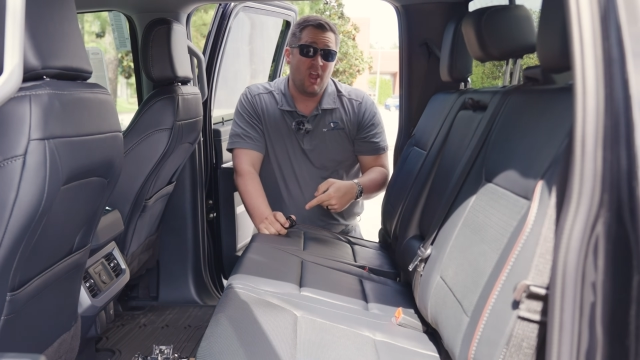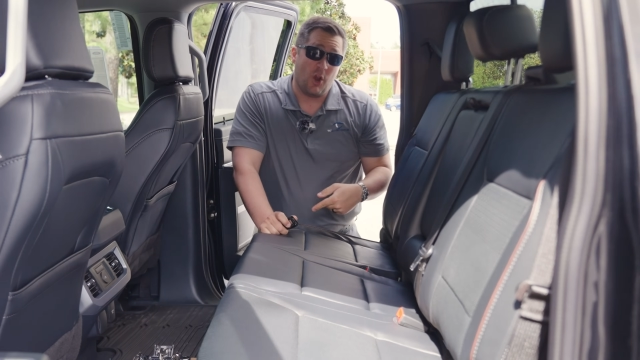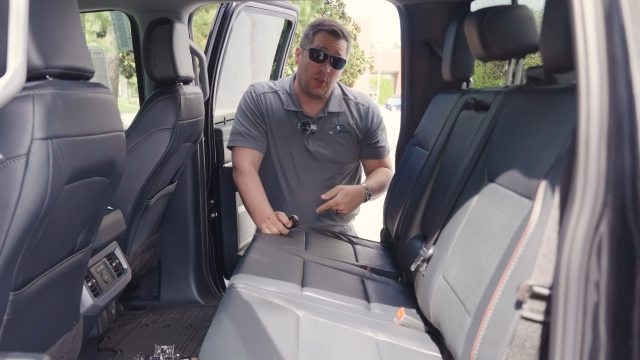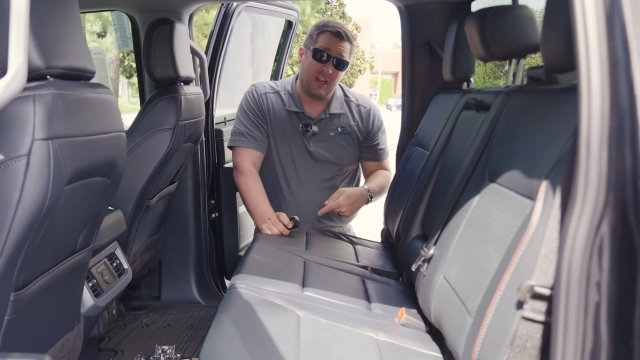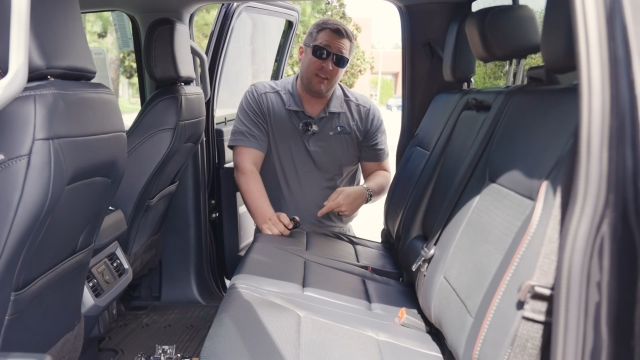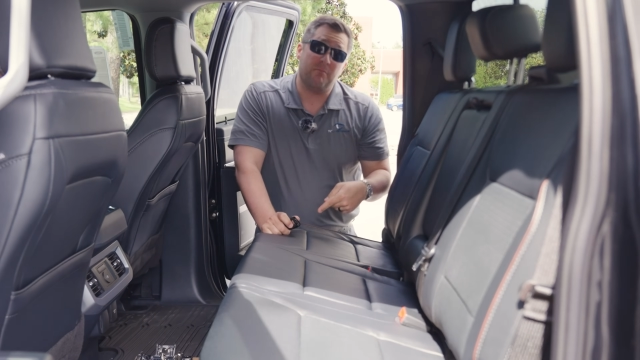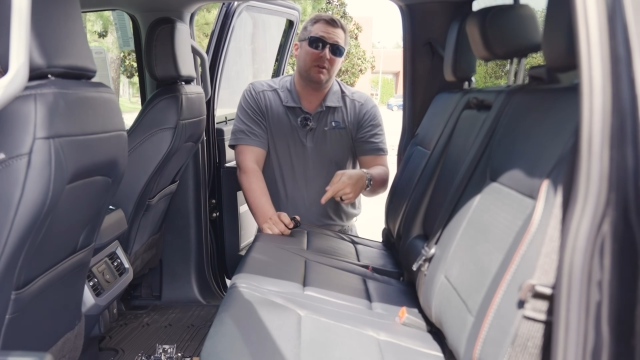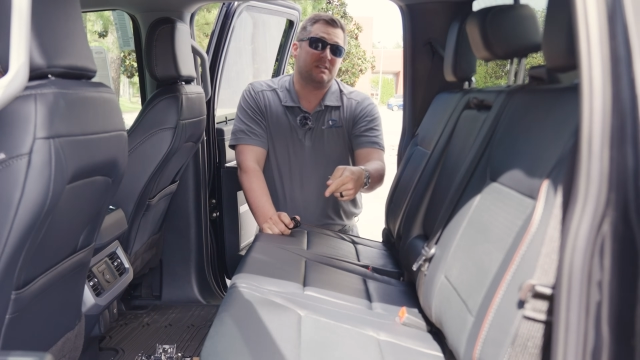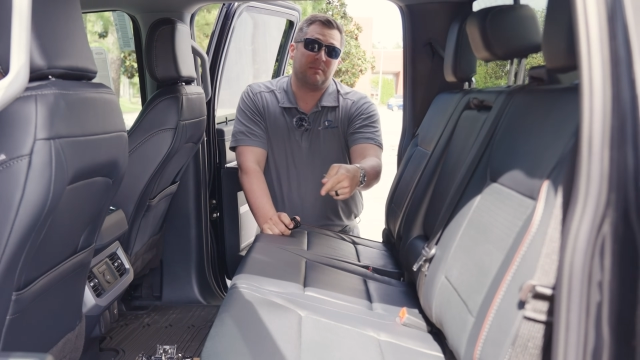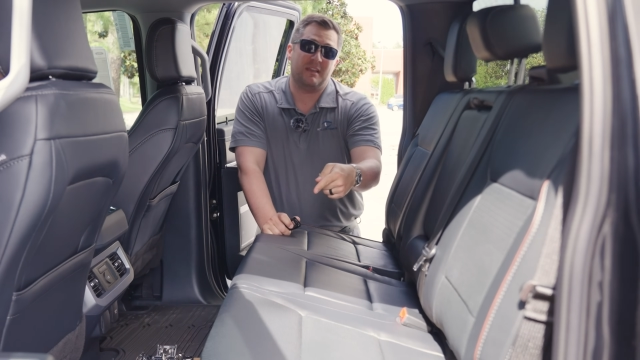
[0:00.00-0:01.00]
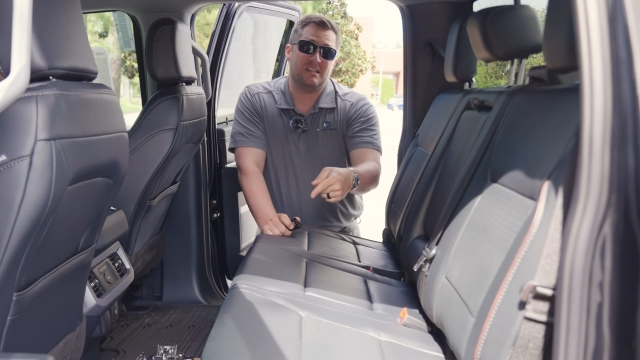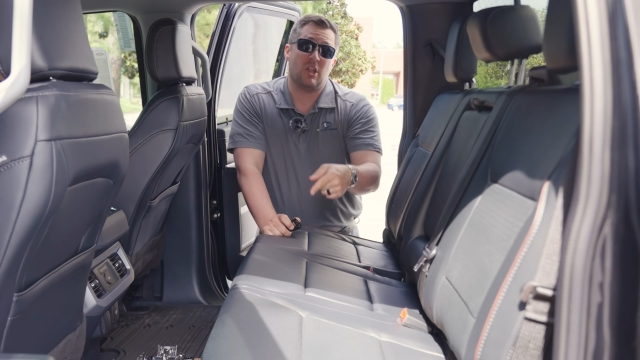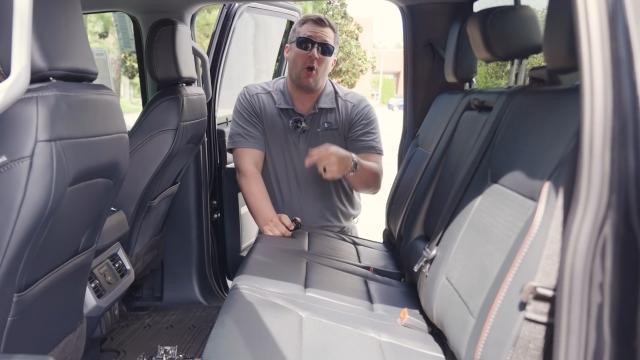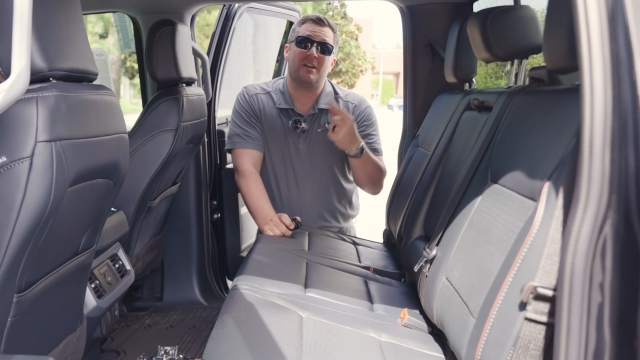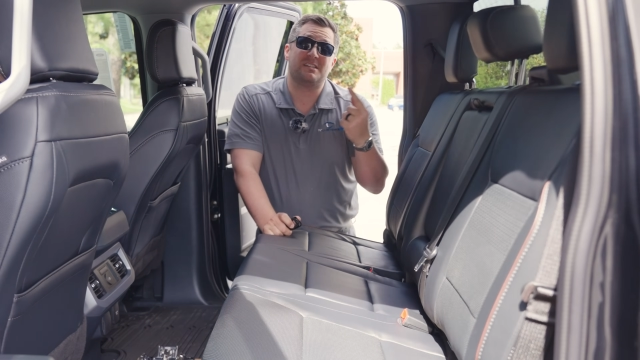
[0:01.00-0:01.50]
or you can even put something as
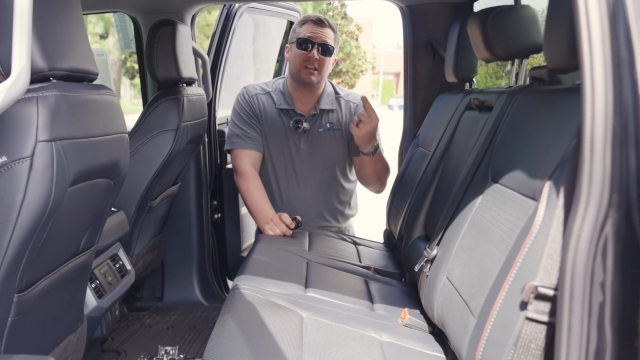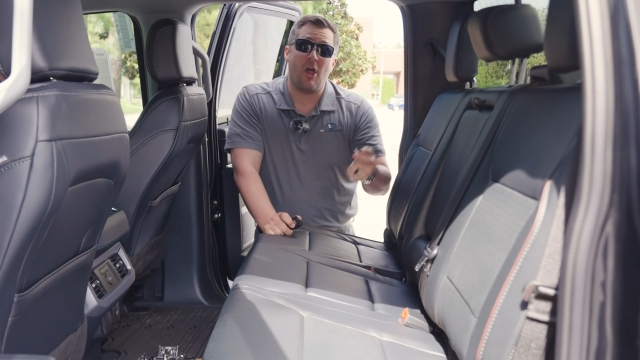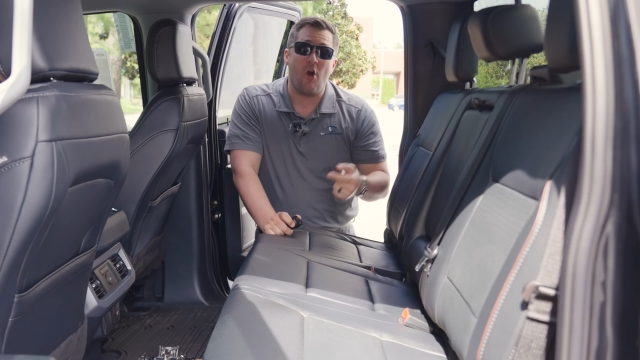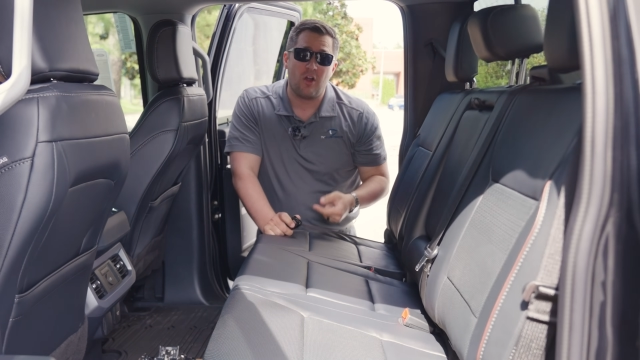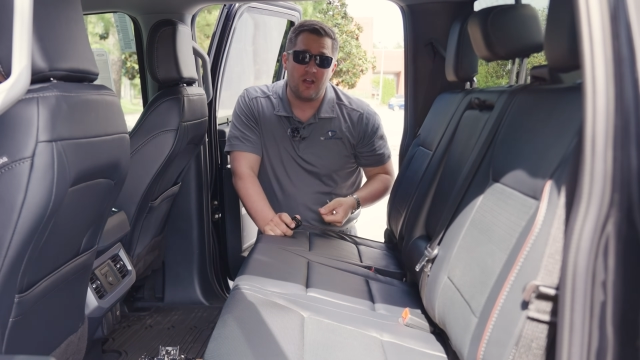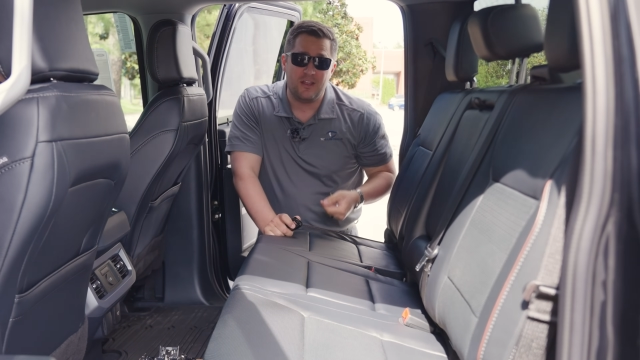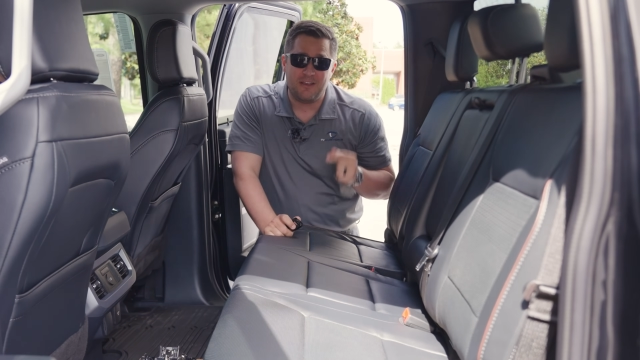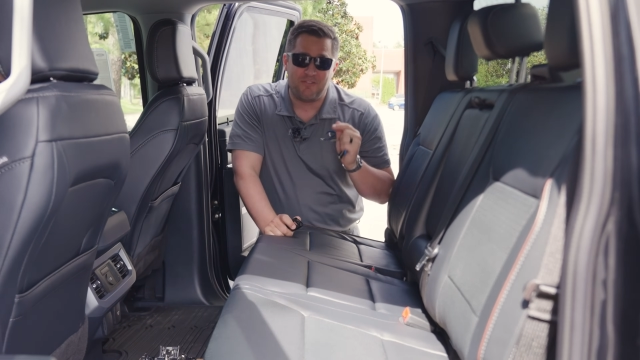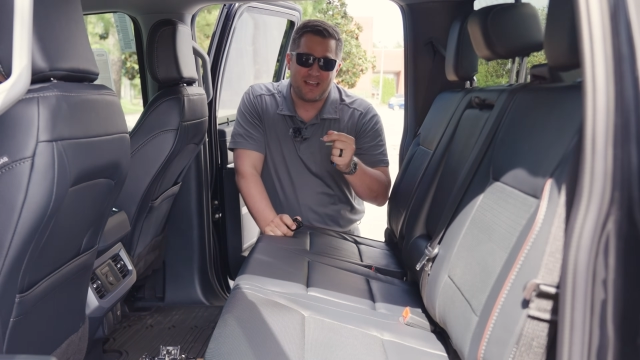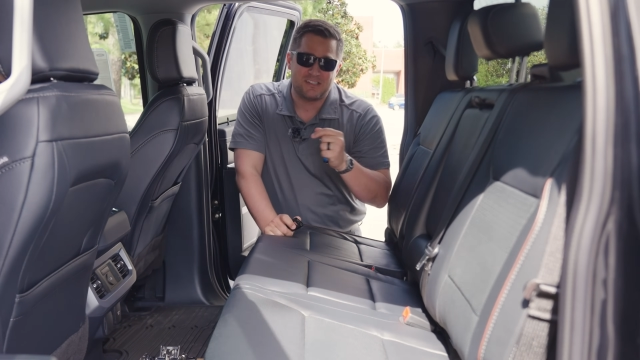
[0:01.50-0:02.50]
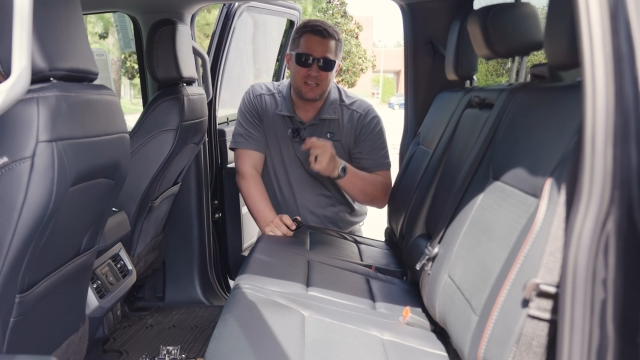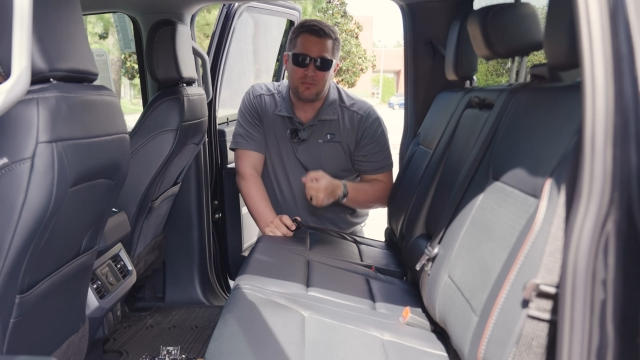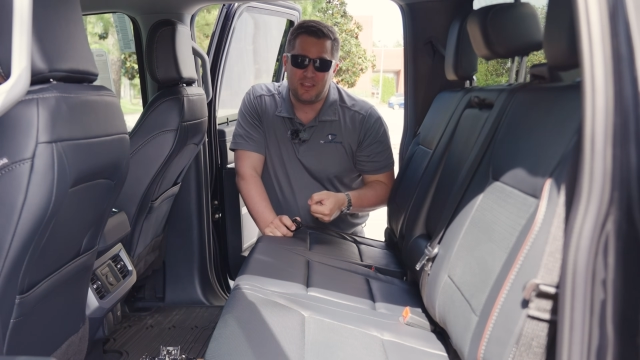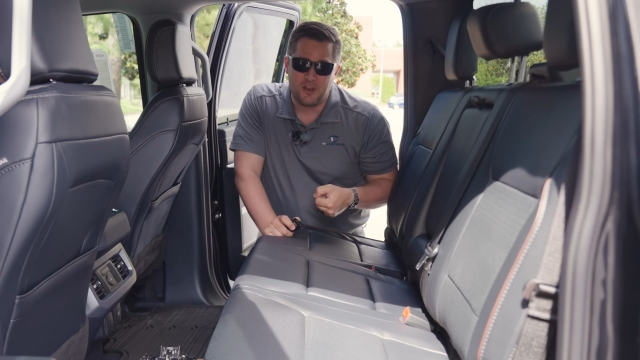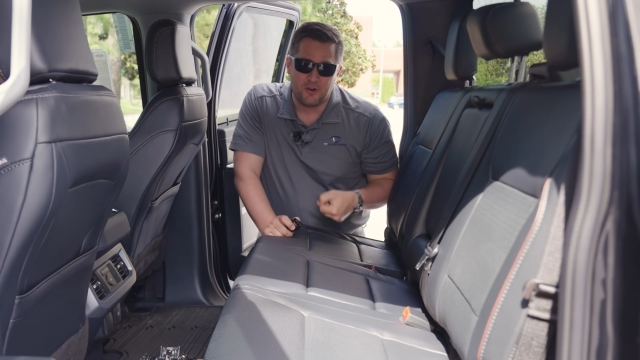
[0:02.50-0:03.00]
long as a long gun if that's
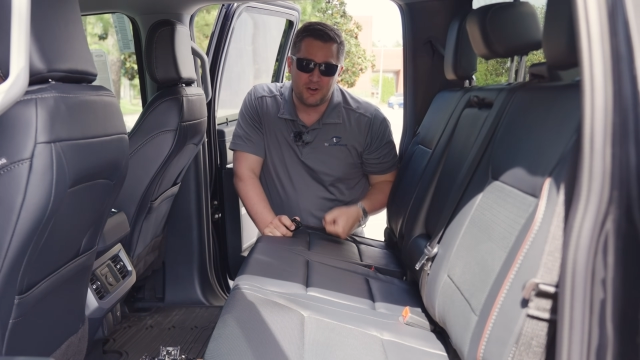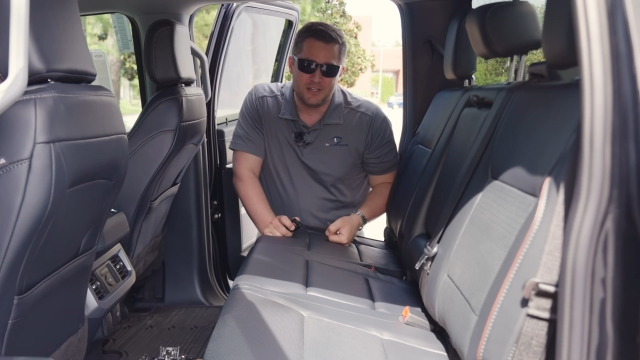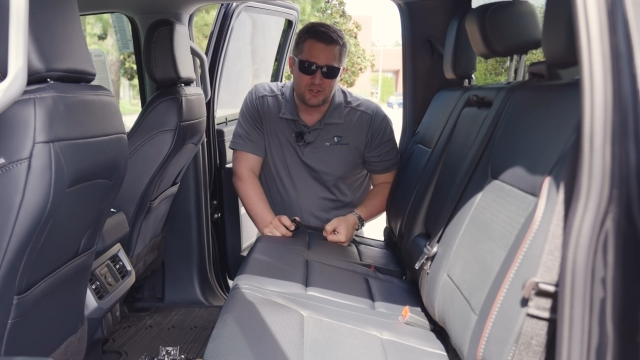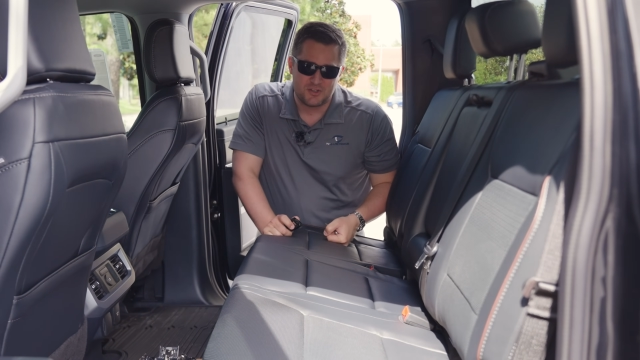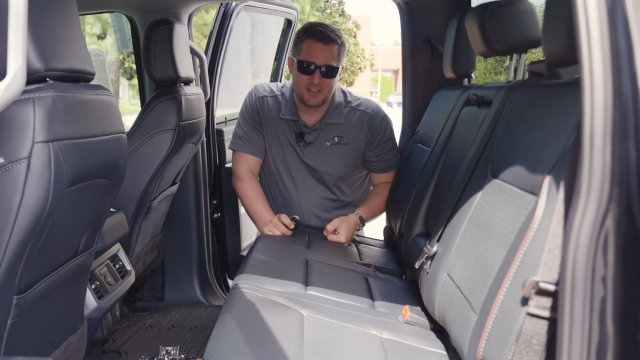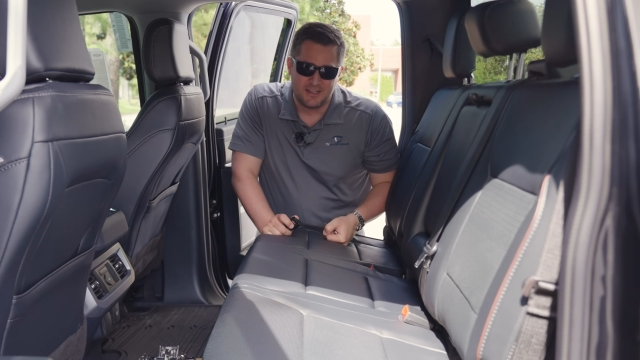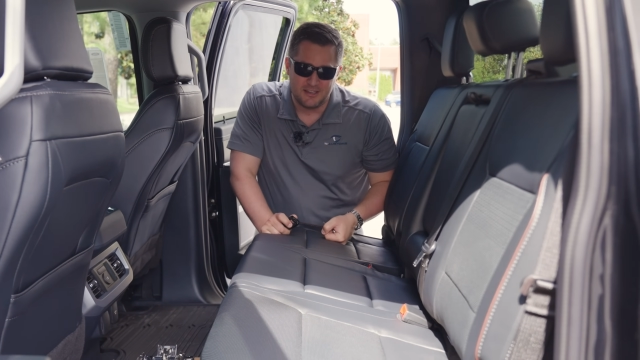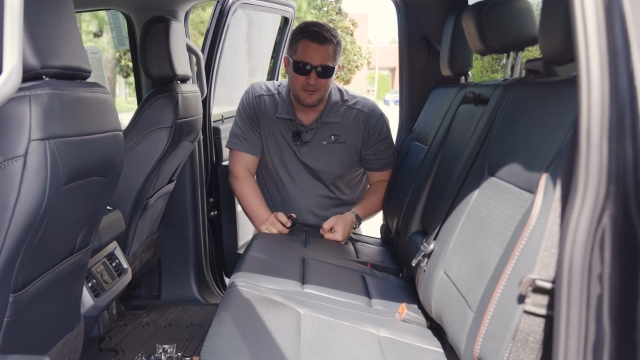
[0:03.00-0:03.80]
something you're interested in.